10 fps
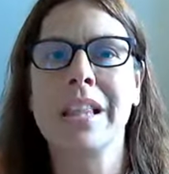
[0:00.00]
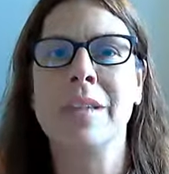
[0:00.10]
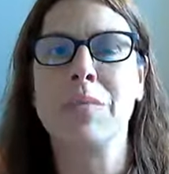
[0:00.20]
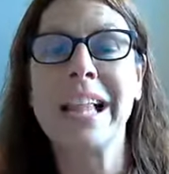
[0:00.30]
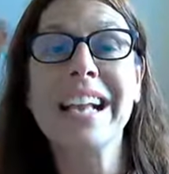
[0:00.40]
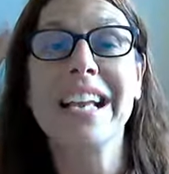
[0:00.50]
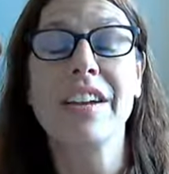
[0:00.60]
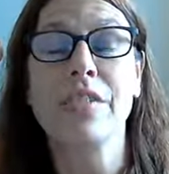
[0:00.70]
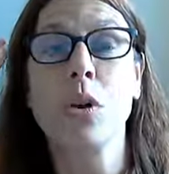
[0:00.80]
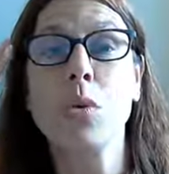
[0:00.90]
plank out
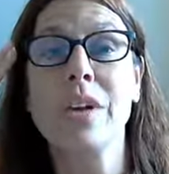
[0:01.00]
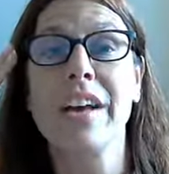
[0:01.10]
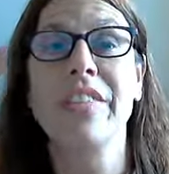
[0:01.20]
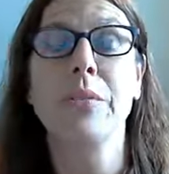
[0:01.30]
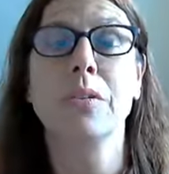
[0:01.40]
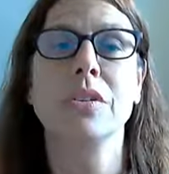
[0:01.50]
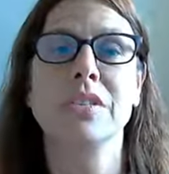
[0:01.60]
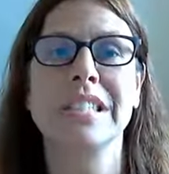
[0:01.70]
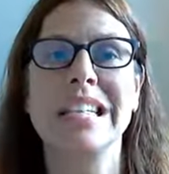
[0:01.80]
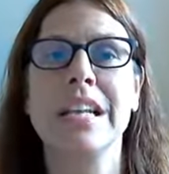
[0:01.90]
of our own eye, then we'll
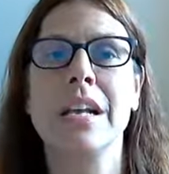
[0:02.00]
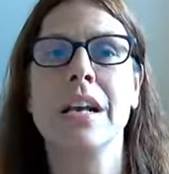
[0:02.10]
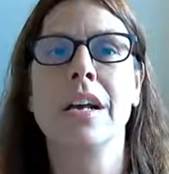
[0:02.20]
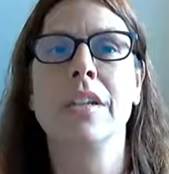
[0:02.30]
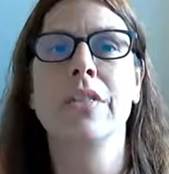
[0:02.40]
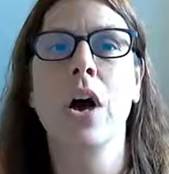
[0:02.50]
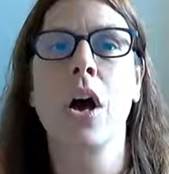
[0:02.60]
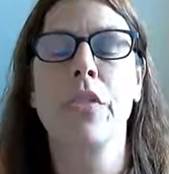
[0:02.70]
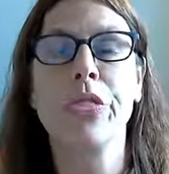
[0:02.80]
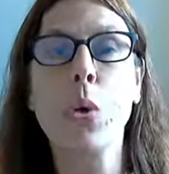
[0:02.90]
see
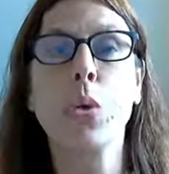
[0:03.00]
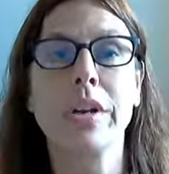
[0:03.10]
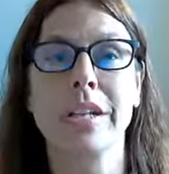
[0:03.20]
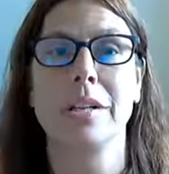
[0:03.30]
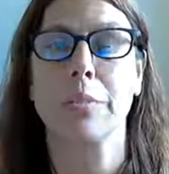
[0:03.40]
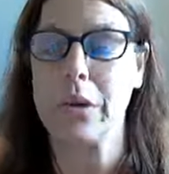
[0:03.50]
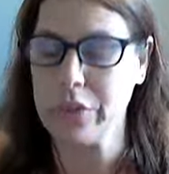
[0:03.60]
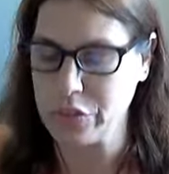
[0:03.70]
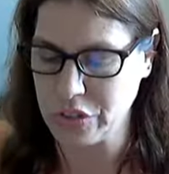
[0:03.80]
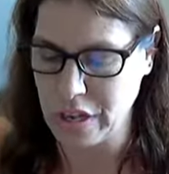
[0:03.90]
the thorn in a
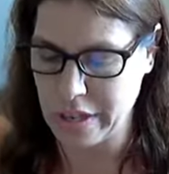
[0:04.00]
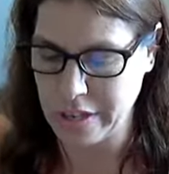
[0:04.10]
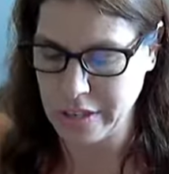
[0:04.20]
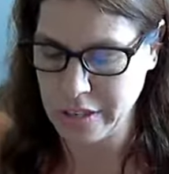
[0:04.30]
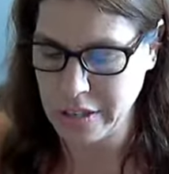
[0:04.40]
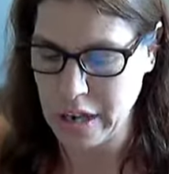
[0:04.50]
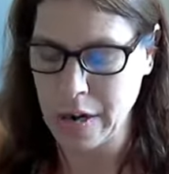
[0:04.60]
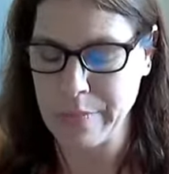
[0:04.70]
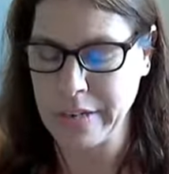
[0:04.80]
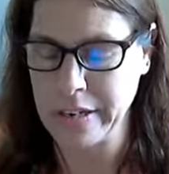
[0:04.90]
brother's eye. I
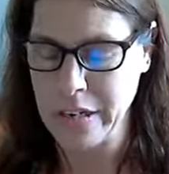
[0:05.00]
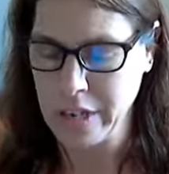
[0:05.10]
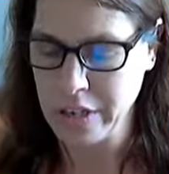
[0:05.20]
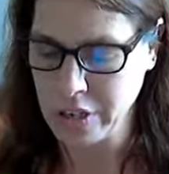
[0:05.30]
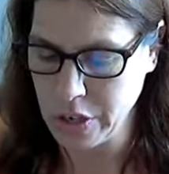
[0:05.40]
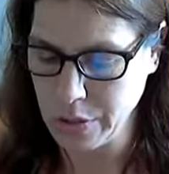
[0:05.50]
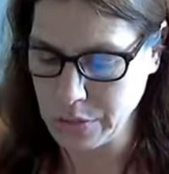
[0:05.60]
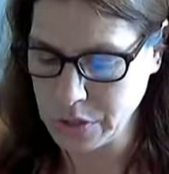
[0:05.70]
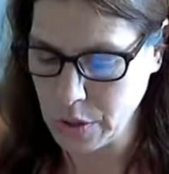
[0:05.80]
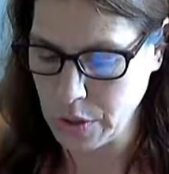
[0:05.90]
mean, you know,
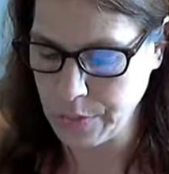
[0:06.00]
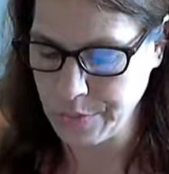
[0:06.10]
so